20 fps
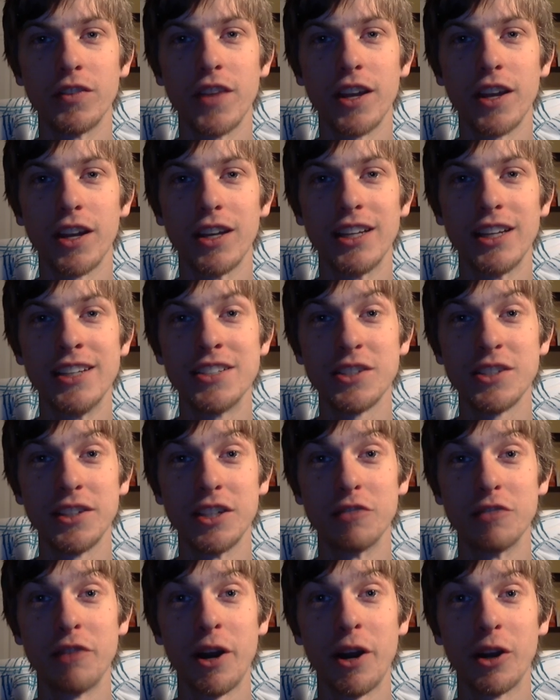they could easily
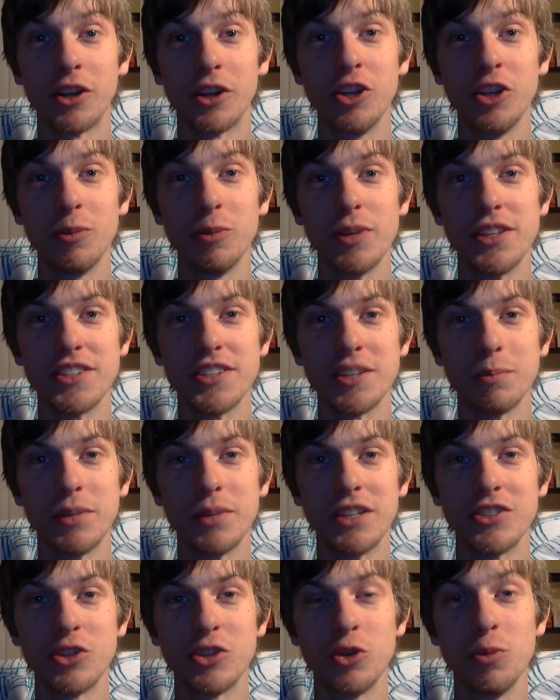devour humans and
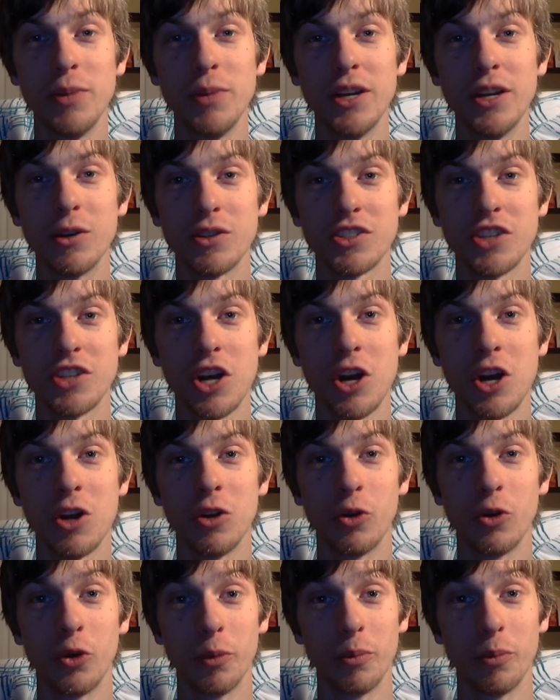be 2 meters tall
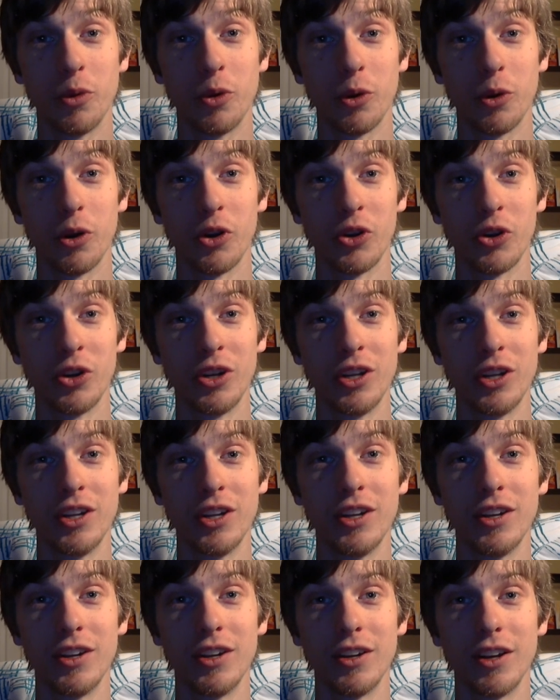or more.
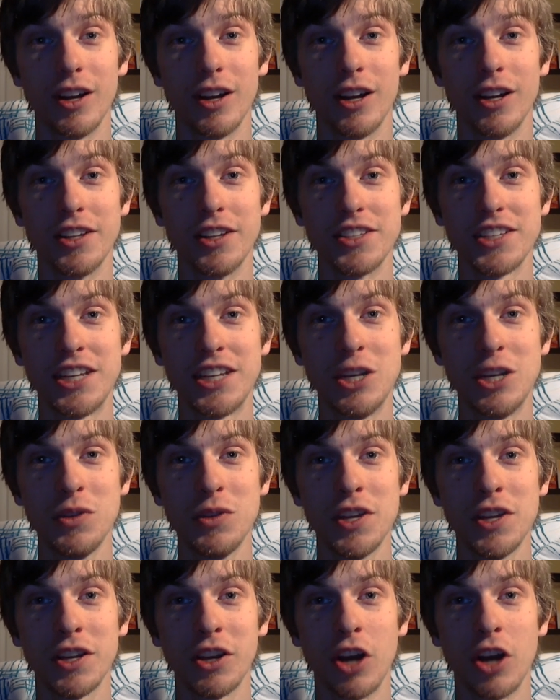It's cute
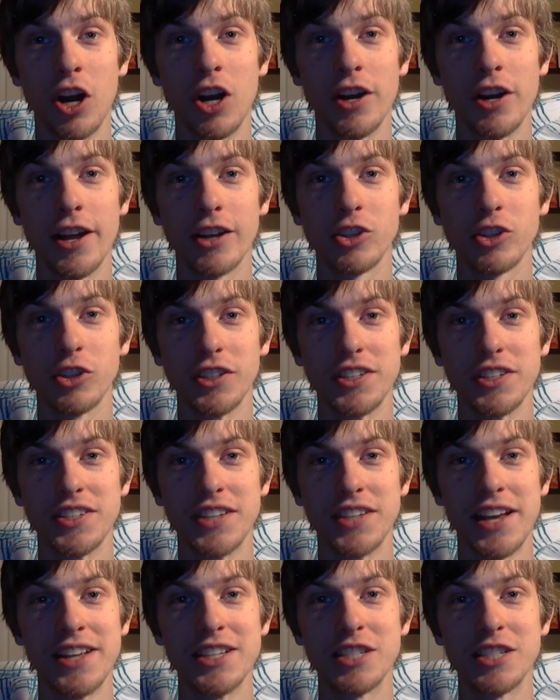that Gon actually
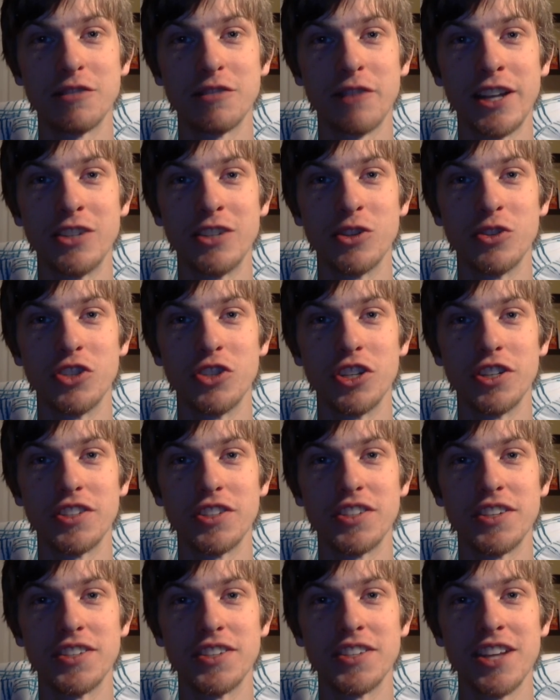says
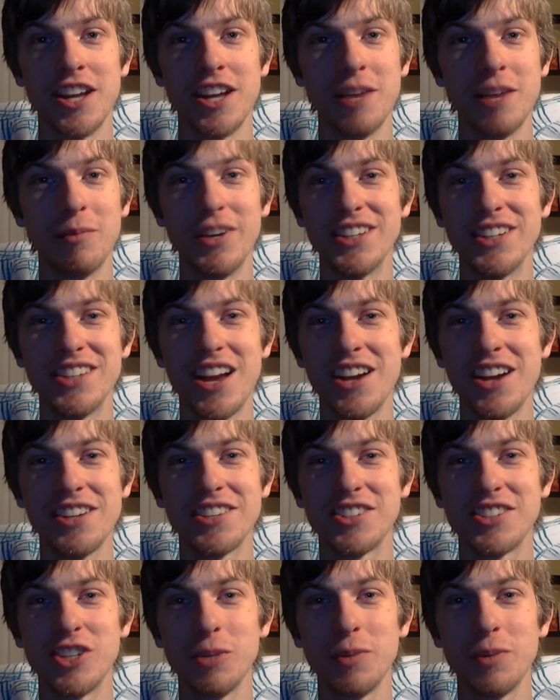phagogenesis, but he's not
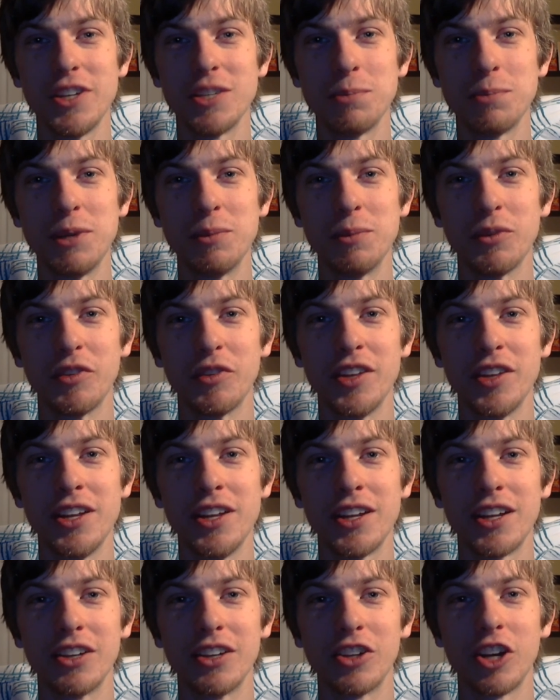as stupid as people
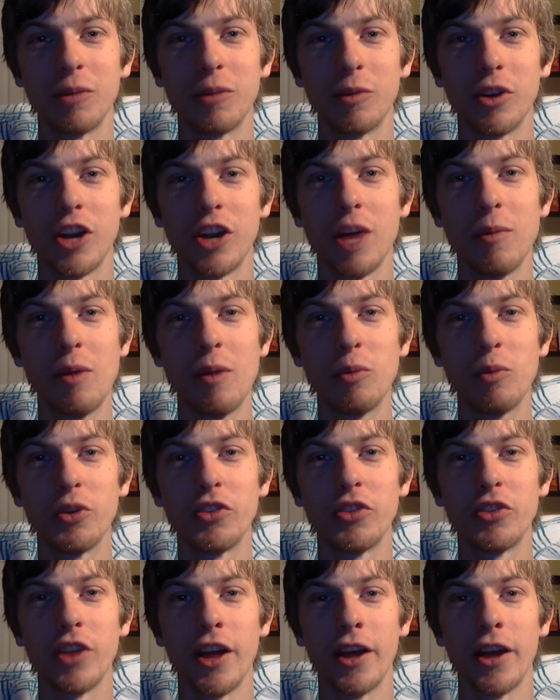think and can come up
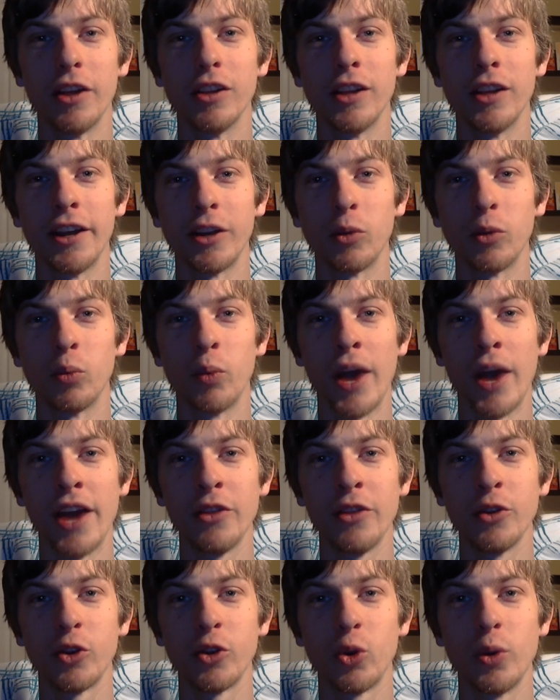with like
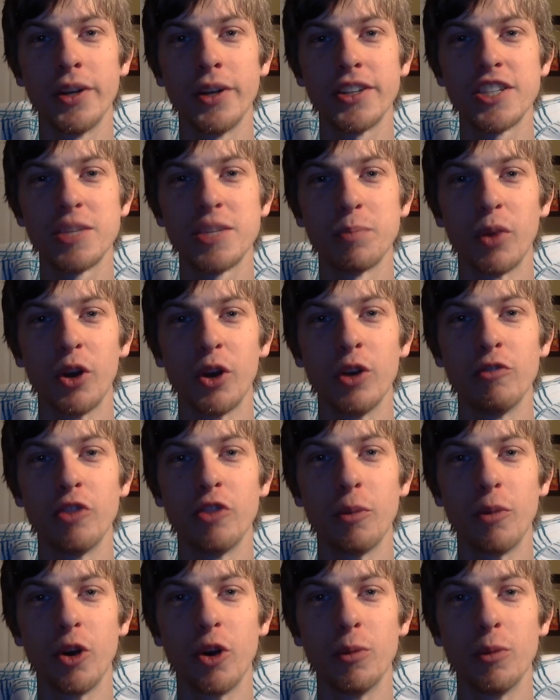rather quick
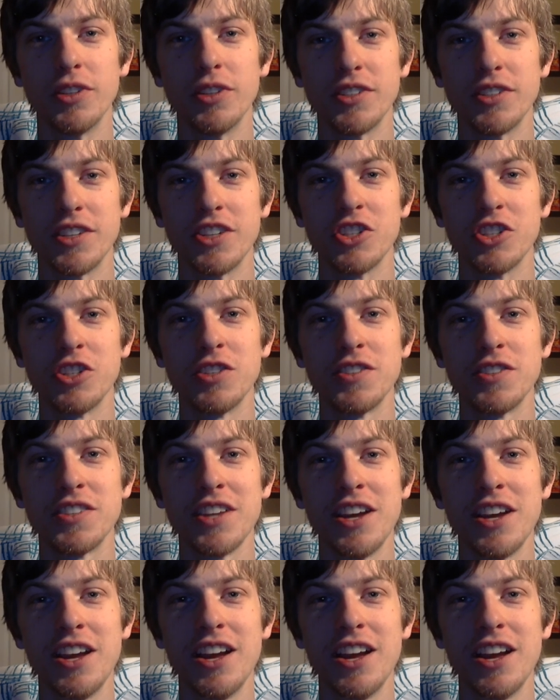spur-of-the-moment decisions.